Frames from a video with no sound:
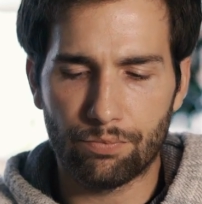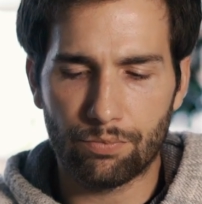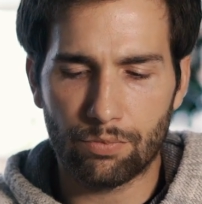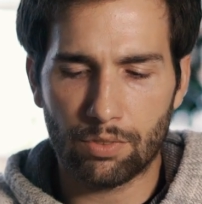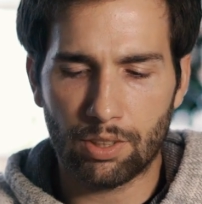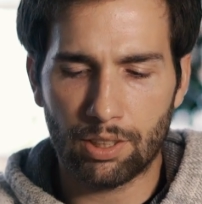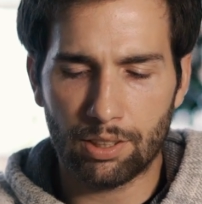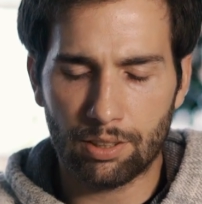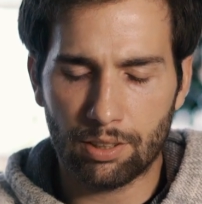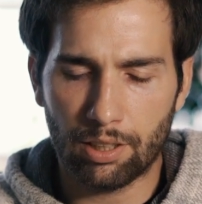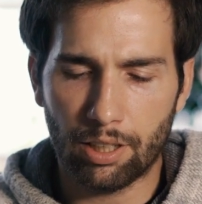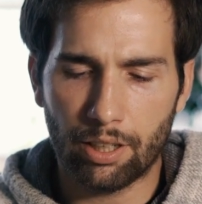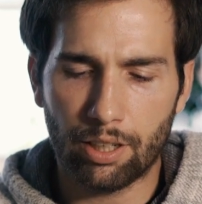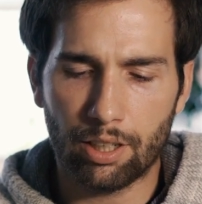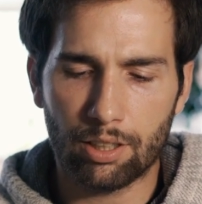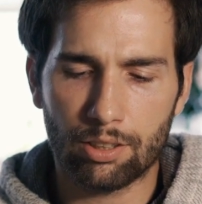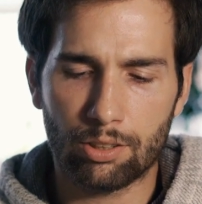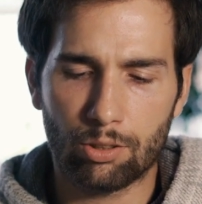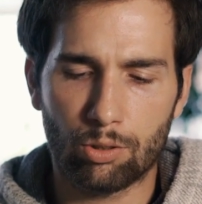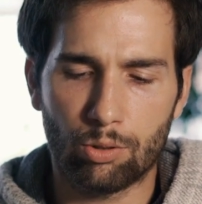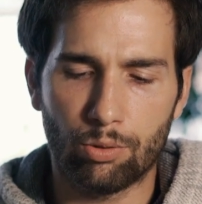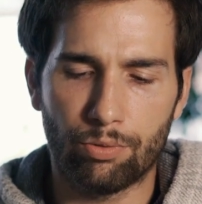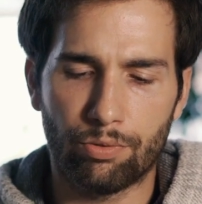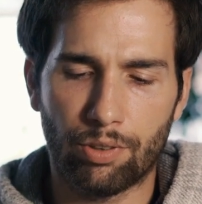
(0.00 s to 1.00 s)
this led
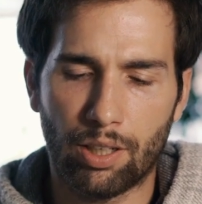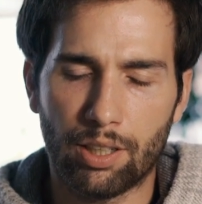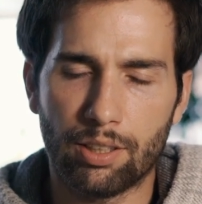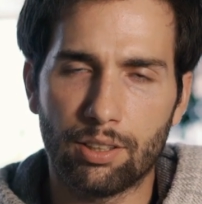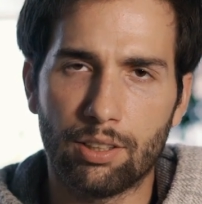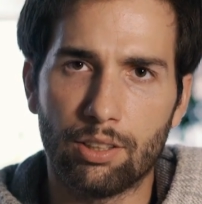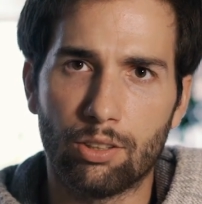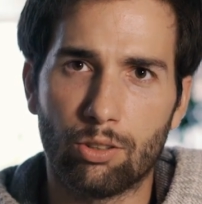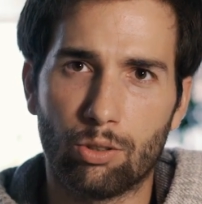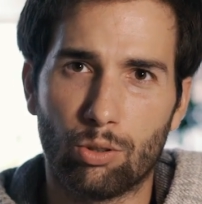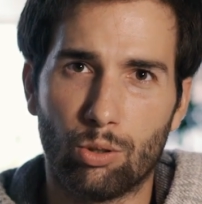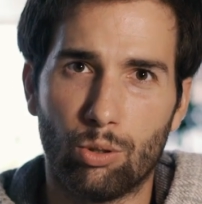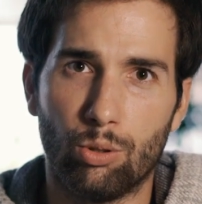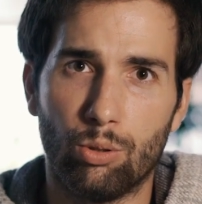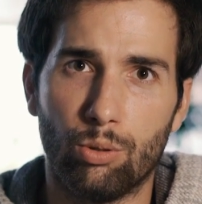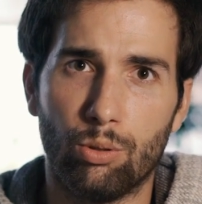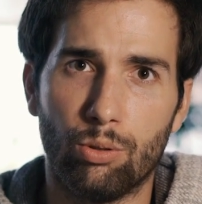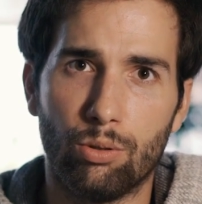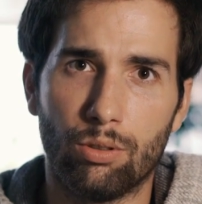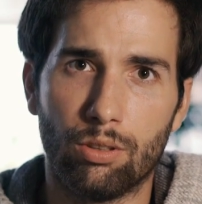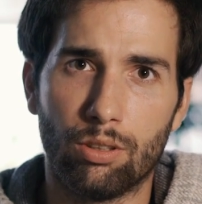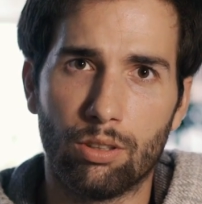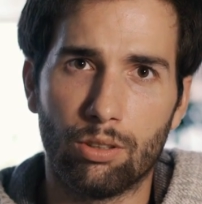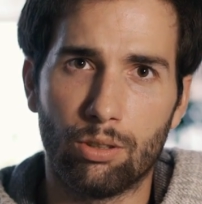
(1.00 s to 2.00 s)
us to find these
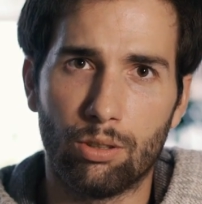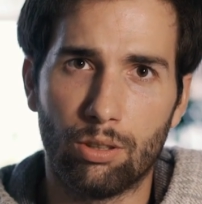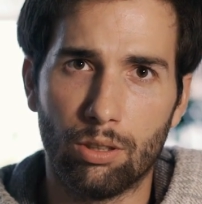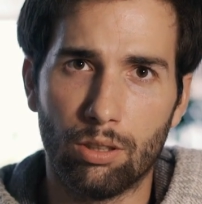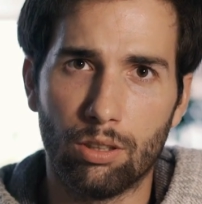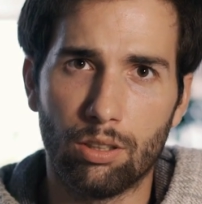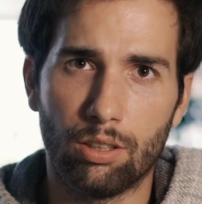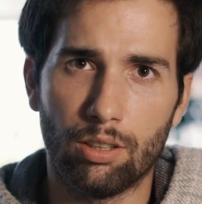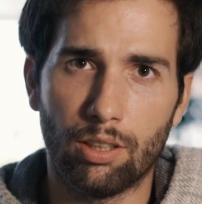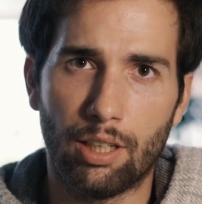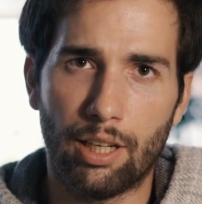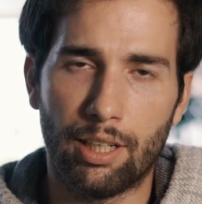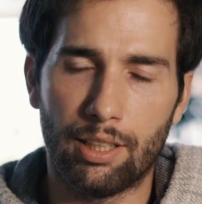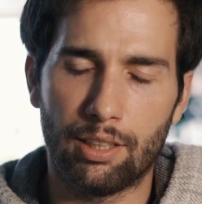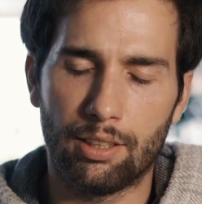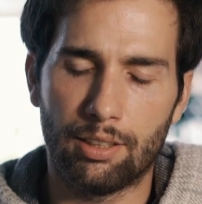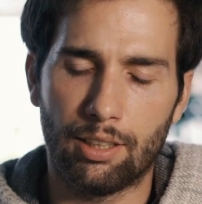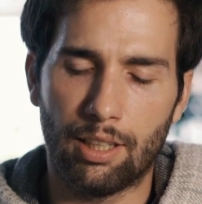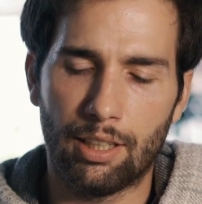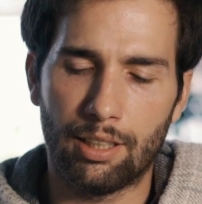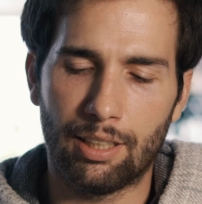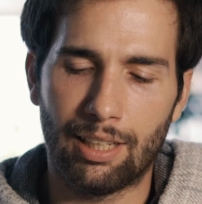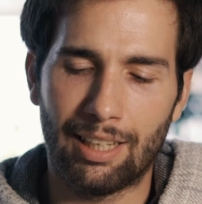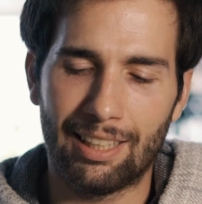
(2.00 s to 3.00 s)
good
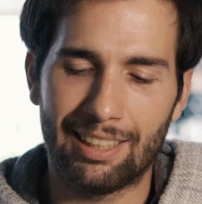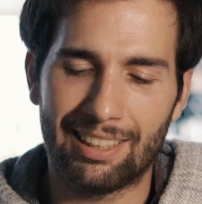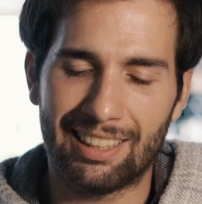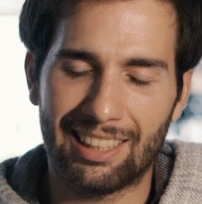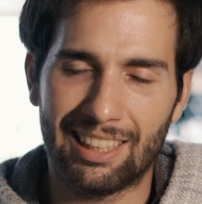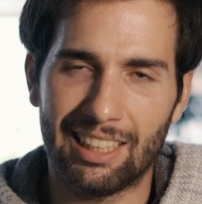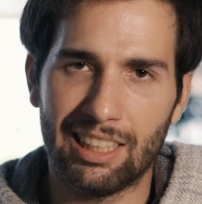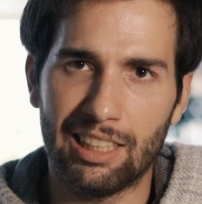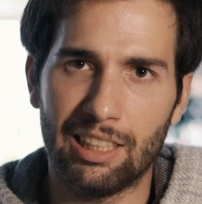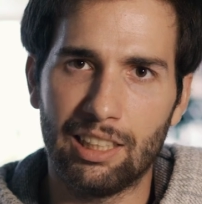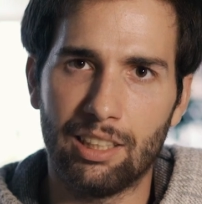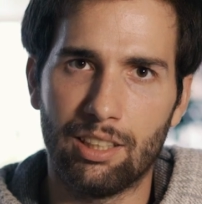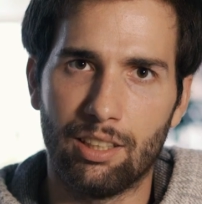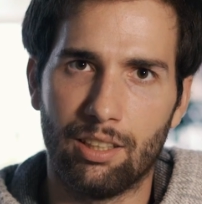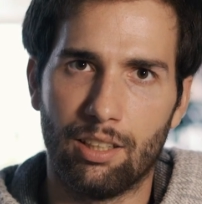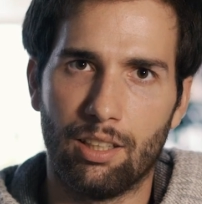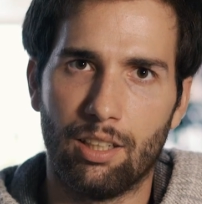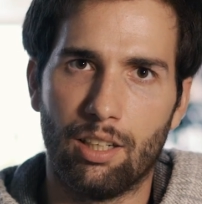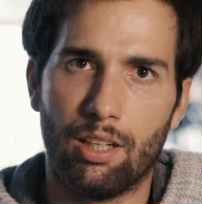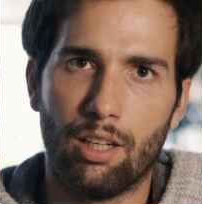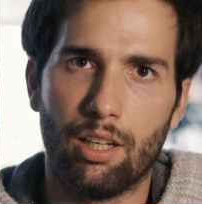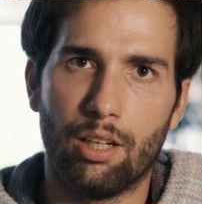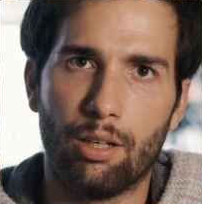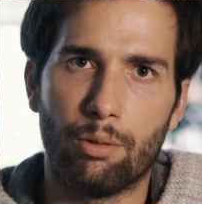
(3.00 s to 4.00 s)
and key
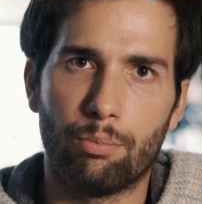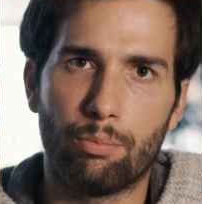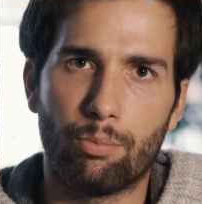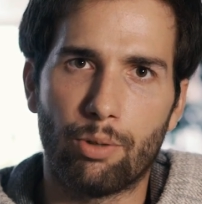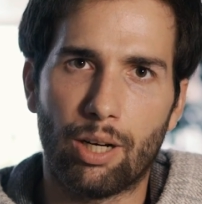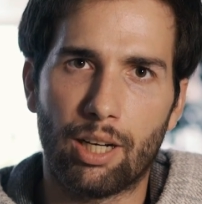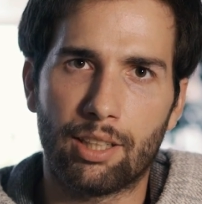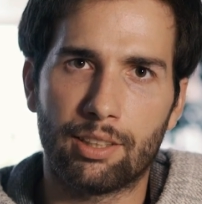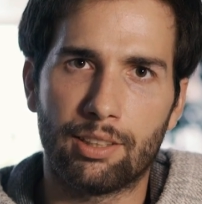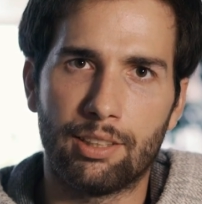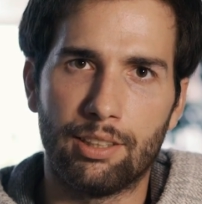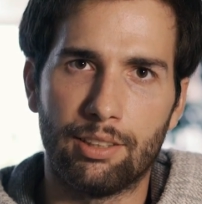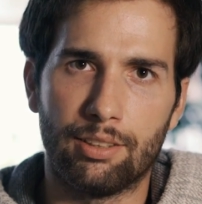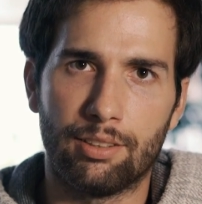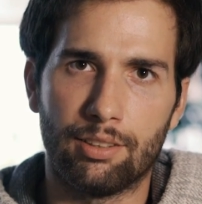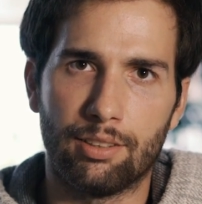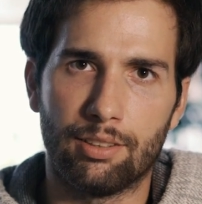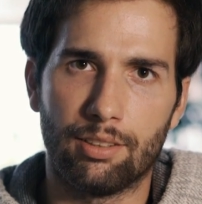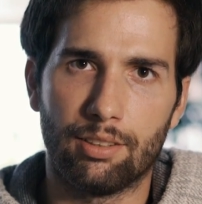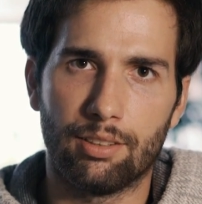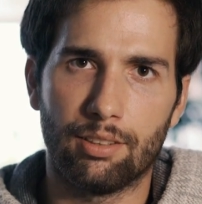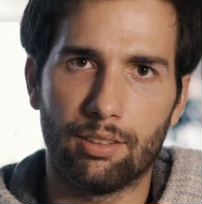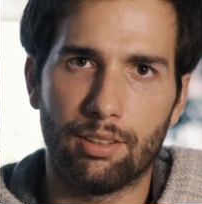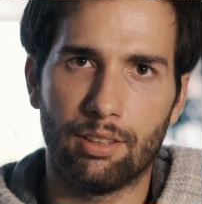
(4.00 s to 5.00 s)

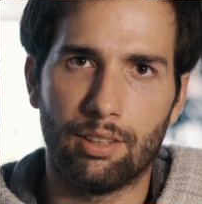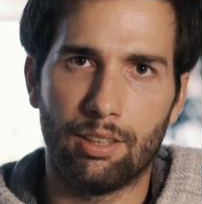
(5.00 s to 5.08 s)
practice